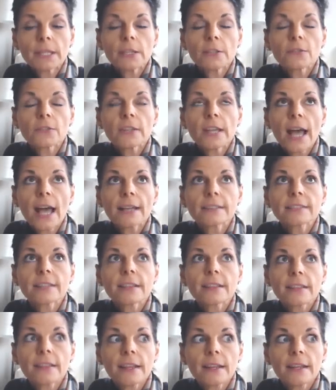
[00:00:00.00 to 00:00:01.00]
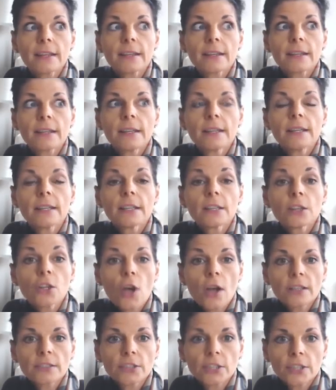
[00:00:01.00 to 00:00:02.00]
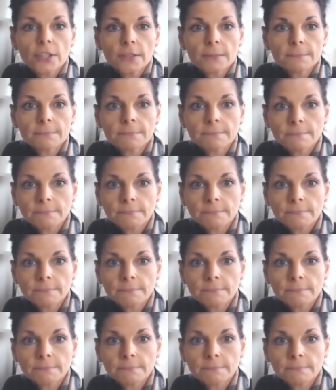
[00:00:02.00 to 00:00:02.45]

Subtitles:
you've got to think long term.